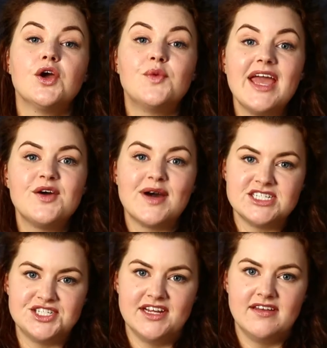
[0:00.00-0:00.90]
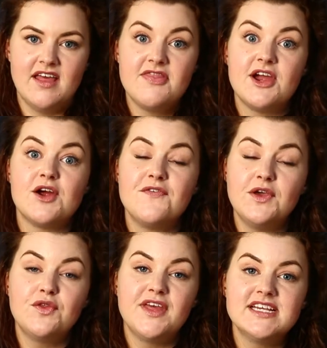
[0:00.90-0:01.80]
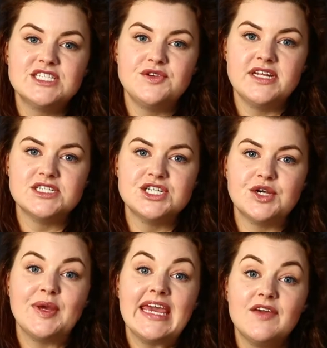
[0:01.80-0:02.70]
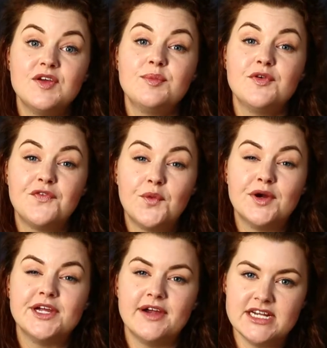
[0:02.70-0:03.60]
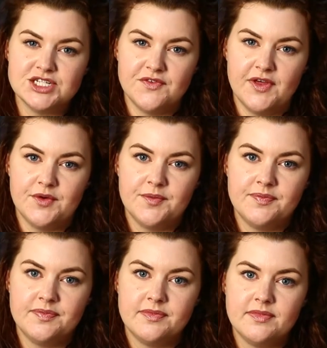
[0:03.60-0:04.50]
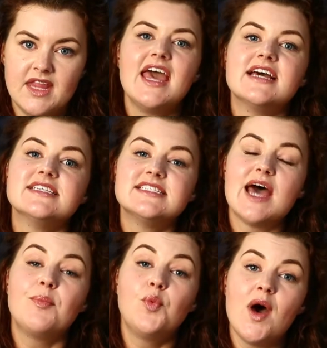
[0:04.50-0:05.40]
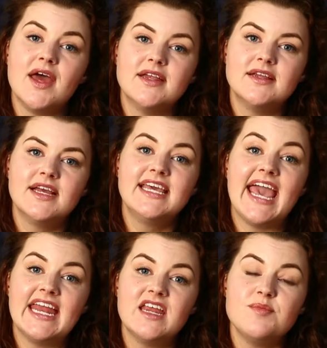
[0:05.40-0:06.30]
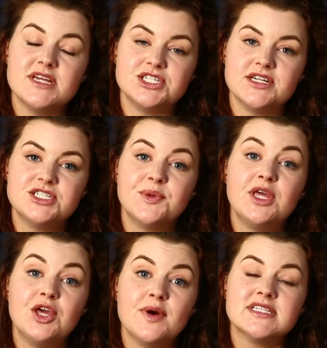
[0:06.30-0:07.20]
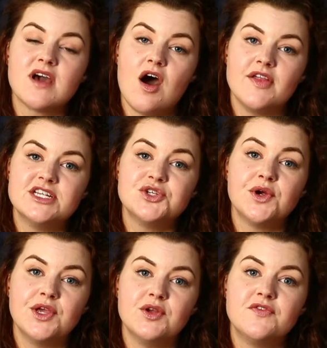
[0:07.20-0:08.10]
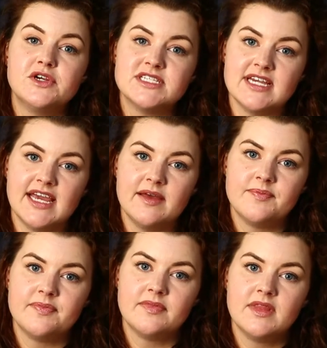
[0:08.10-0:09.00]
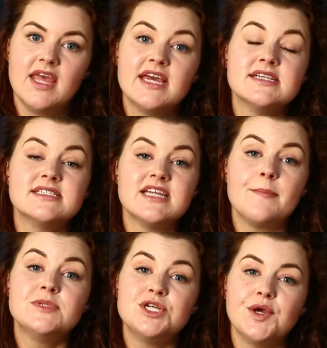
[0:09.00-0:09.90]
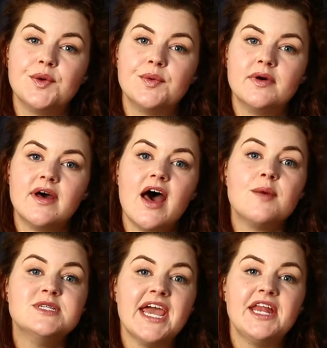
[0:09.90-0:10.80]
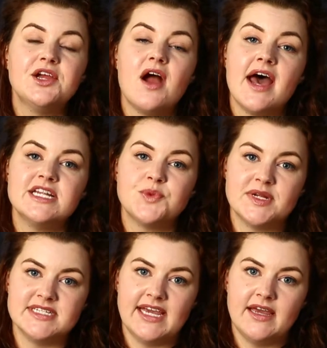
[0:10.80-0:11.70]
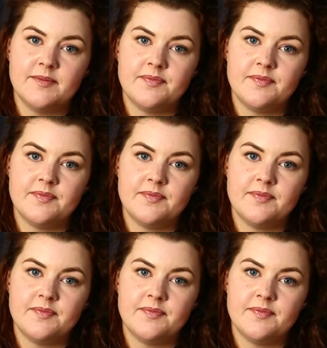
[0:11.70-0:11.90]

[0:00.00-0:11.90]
Great question. There are a few things you need to do even before your interview. Step 1, gain admission to a U.S. college or university. Step 2, obtain your I-20.